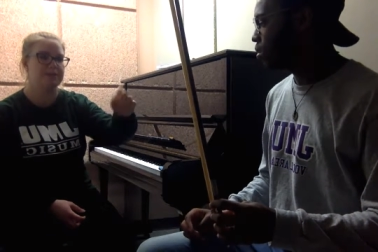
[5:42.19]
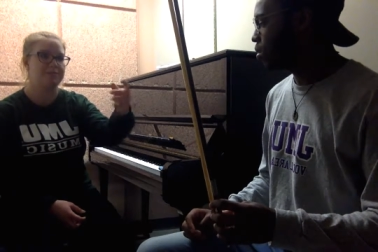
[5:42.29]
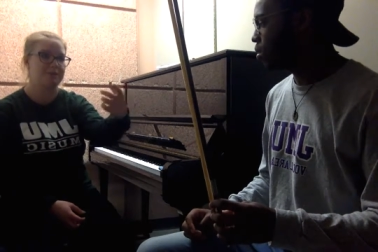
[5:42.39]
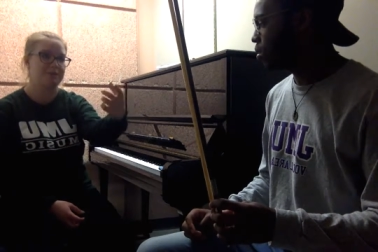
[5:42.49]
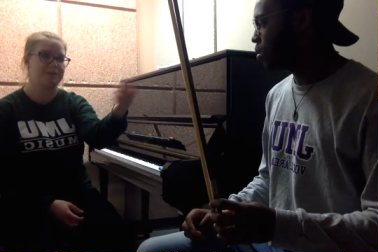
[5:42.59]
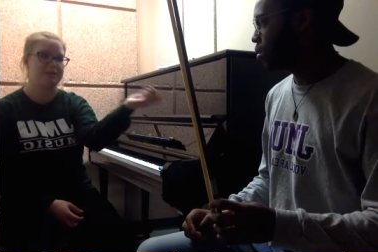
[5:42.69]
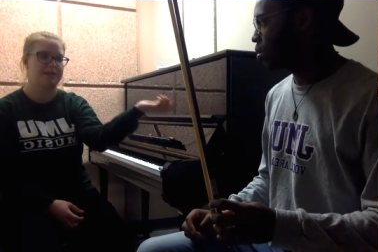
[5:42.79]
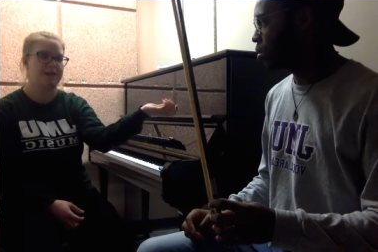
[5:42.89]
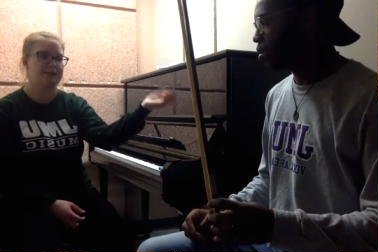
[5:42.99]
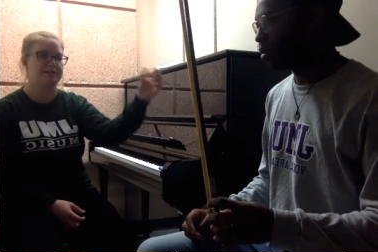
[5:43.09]
keep it open like
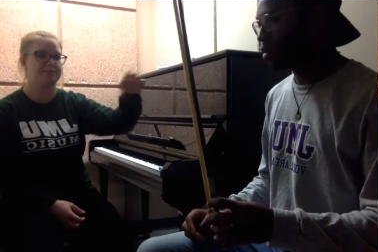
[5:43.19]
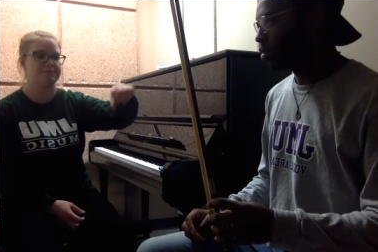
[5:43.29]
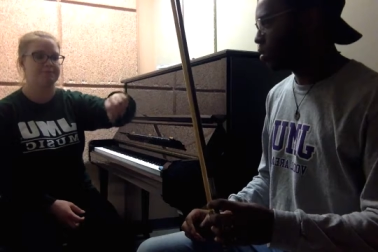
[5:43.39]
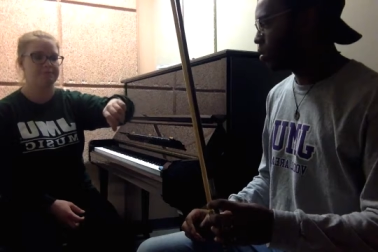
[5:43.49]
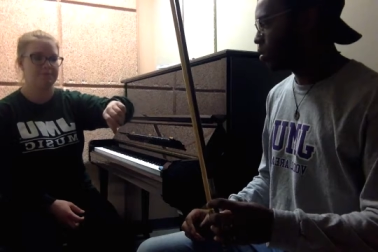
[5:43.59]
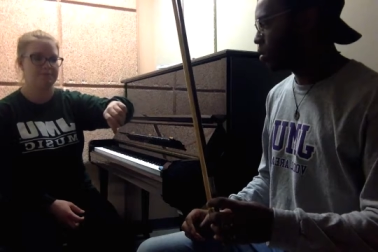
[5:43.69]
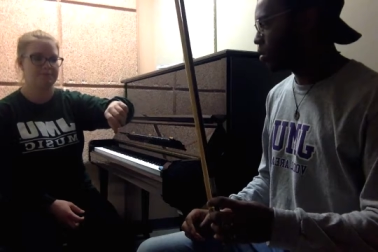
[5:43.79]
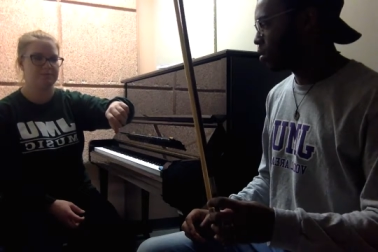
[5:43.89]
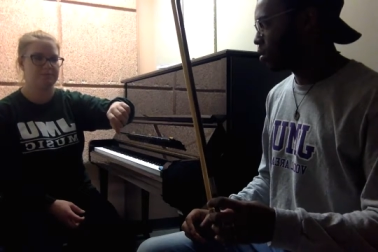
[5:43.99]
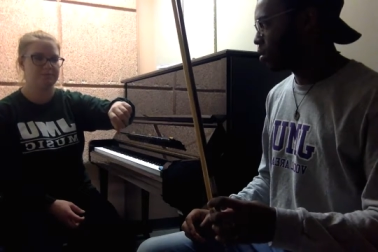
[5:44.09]
that and then
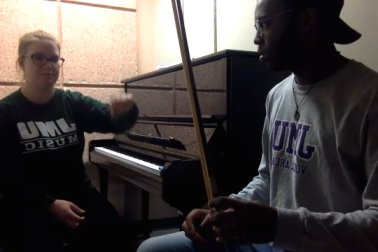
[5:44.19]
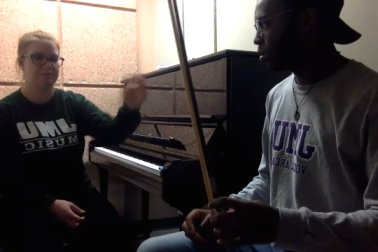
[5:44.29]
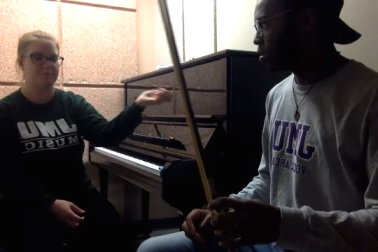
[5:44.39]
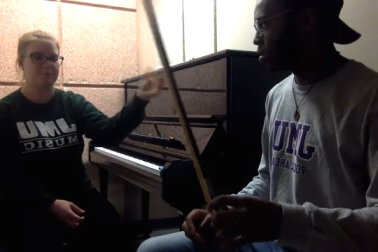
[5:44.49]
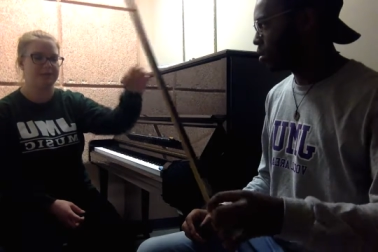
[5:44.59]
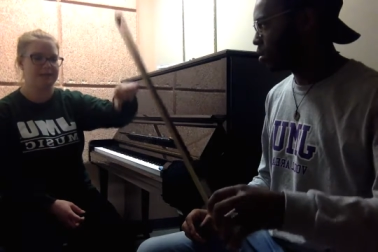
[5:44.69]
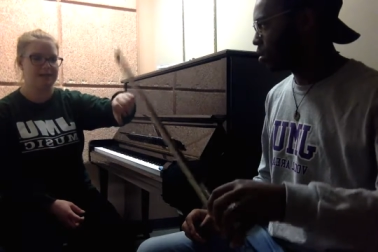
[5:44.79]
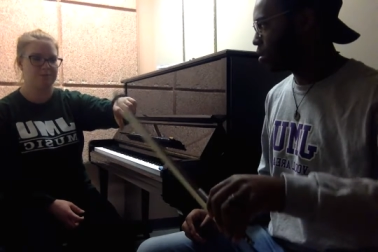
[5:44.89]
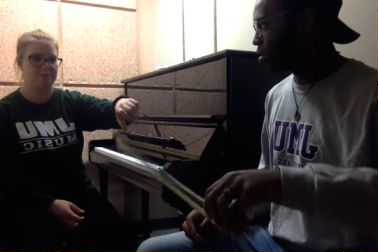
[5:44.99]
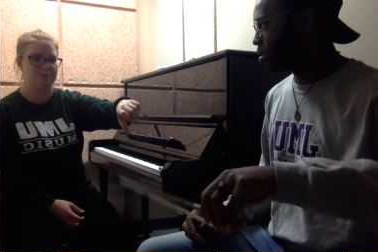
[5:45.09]
fold it
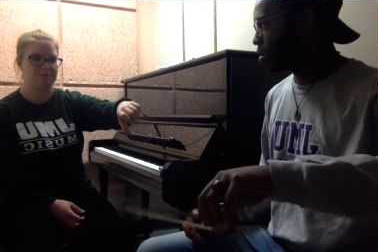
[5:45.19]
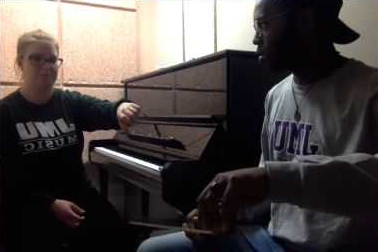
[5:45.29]
down.